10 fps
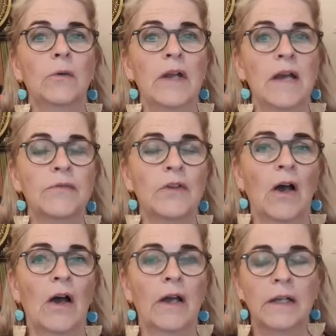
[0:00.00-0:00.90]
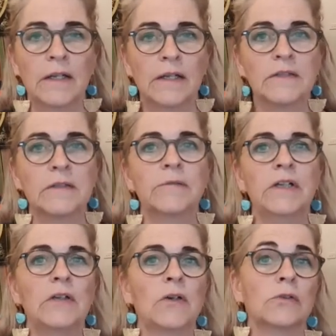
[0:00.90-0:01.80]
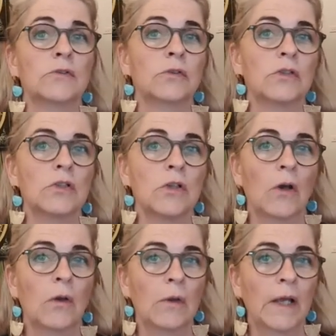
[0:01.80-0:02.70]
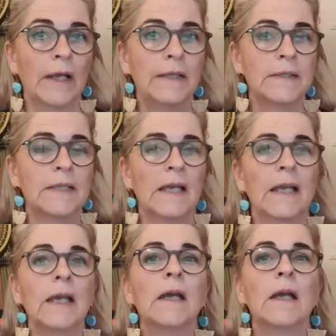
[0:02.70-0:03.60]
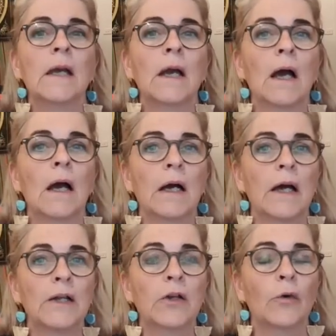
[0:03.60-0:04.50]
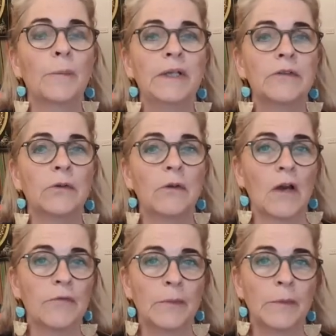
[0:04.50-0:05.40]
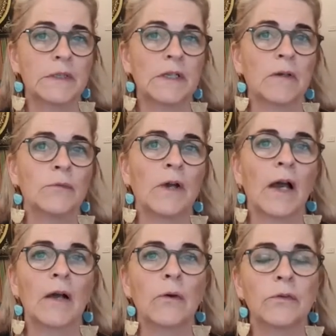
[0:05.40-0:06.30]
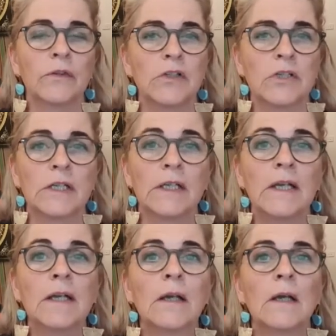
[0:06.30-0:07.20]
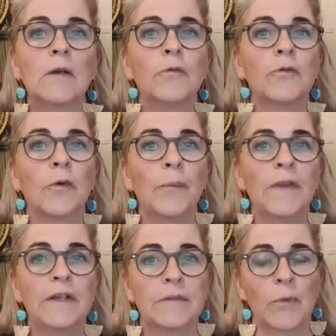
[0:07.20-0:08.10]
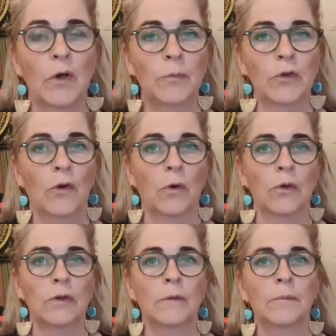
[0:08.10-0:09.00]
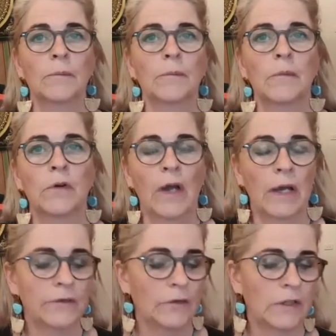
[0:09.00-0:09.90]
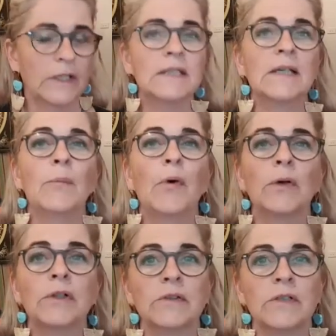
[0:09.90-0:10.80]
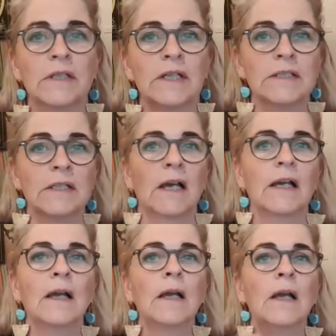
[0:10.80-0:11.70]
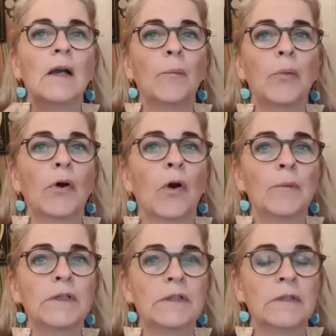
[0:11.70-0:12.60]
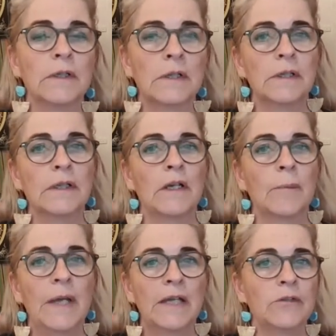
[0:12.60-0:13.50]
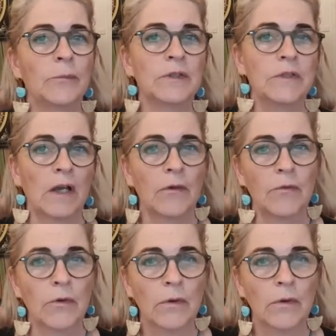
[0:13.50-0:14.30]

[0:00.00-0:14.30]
left eye, that's the window to the soul, and you say, I commit to loving myself unconditionally from this moment on, right? So that's important. So that's like a promise that I made to myself